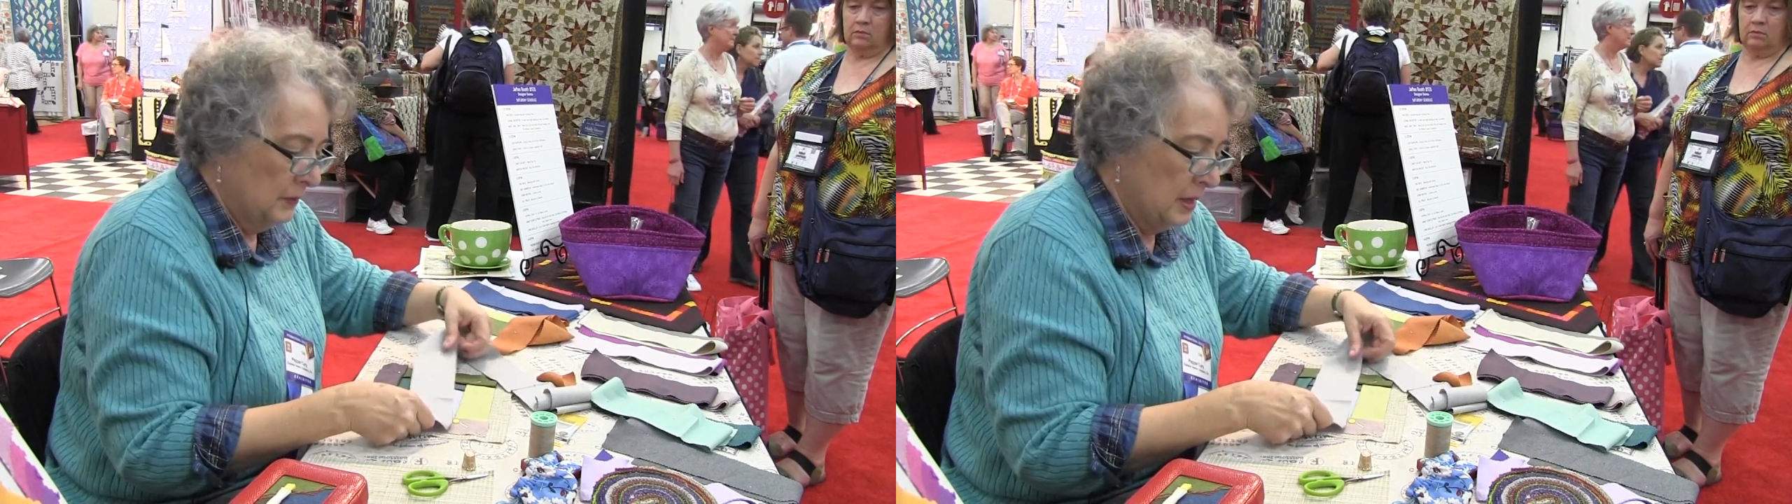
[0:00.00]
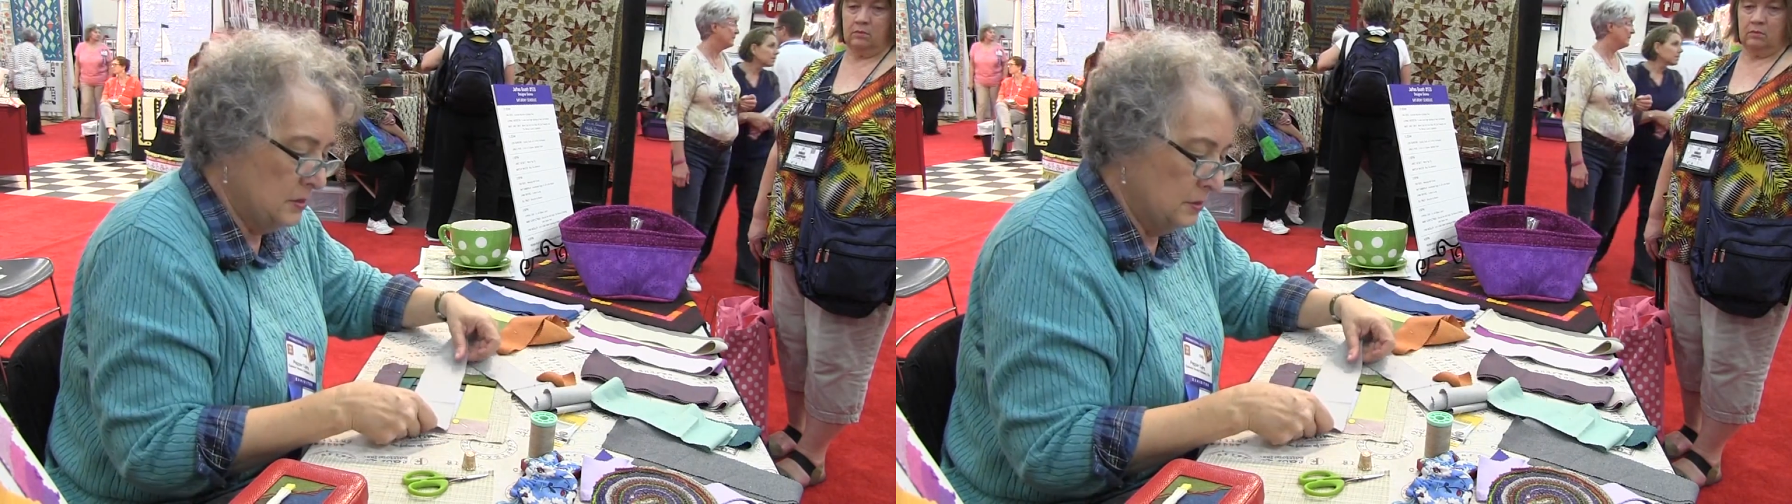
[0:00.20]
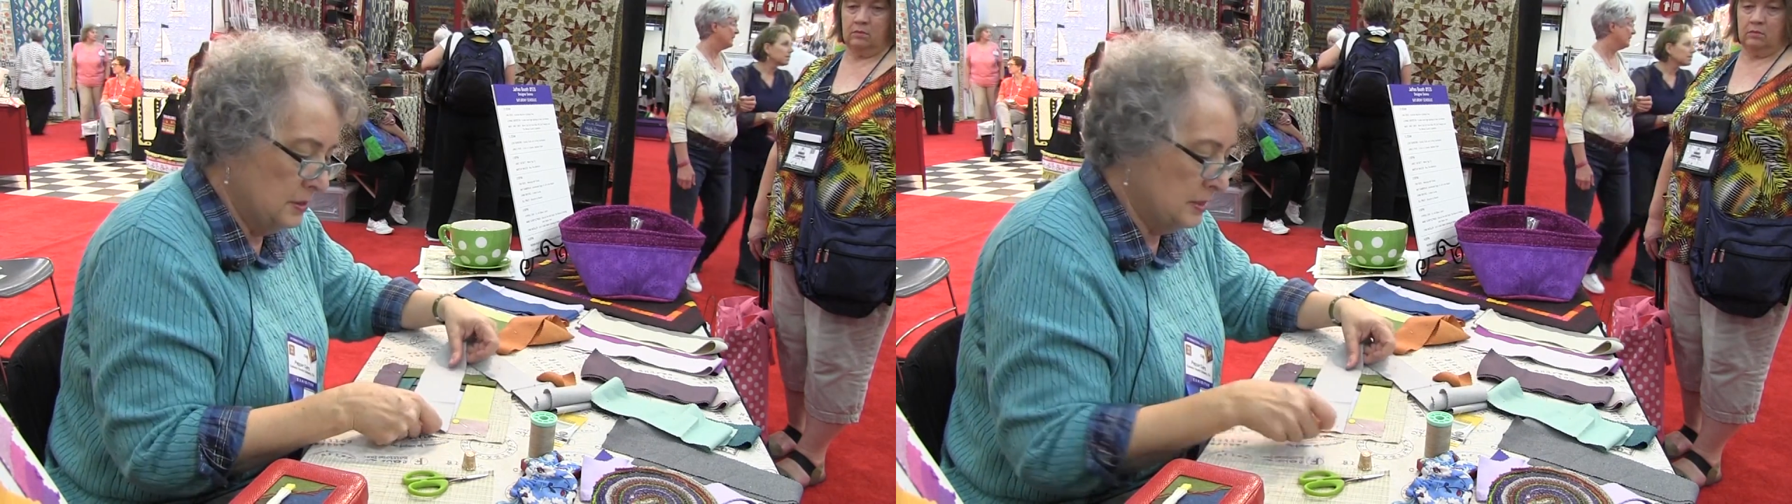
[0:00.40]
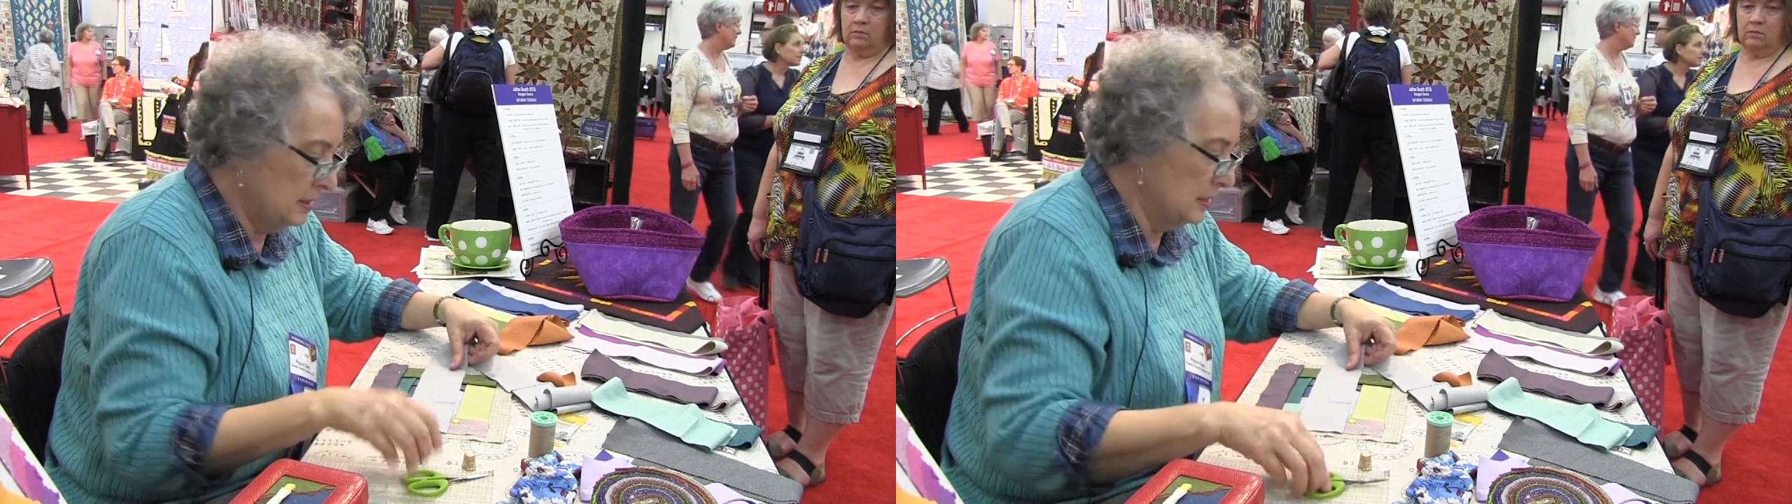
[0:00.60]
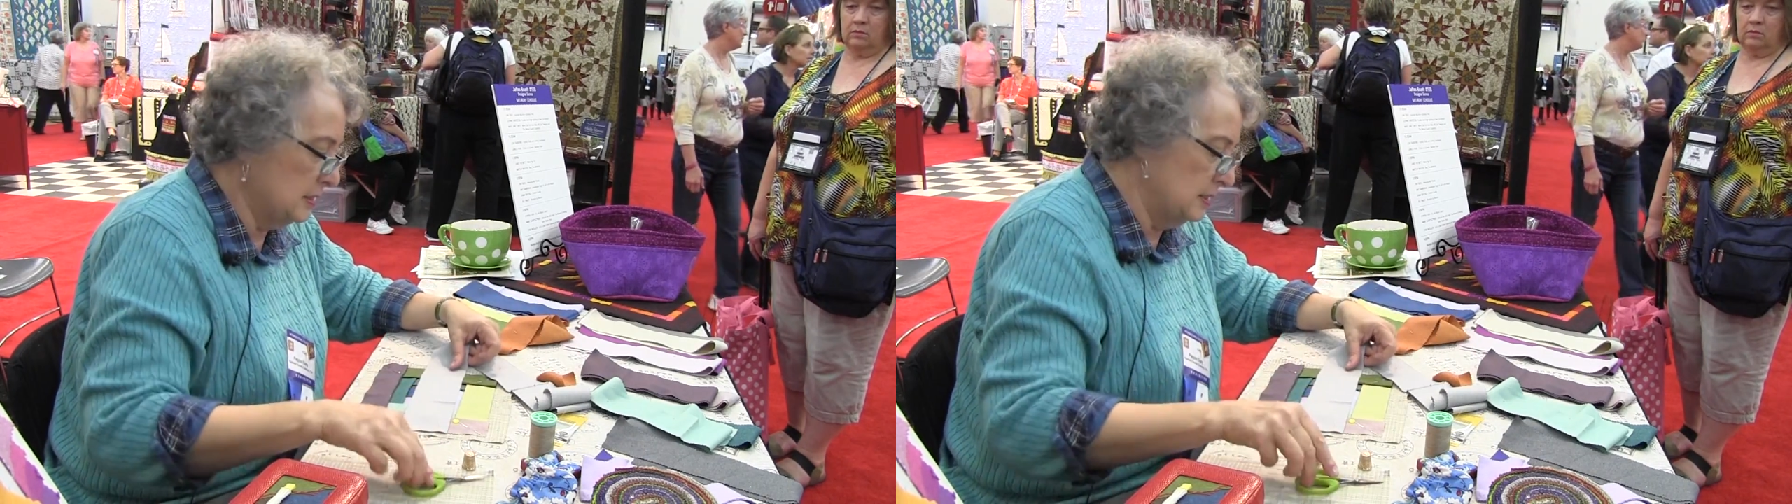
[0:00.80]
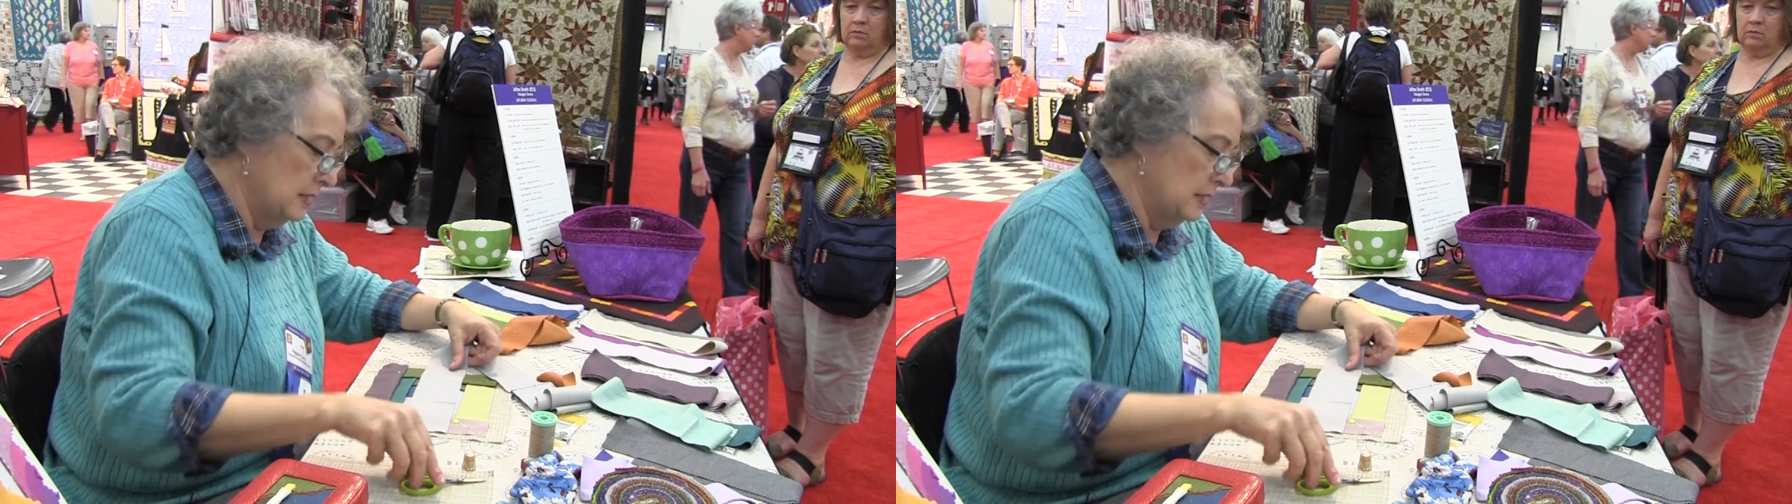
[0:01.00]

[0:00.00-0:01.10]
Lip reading: As you can see, this is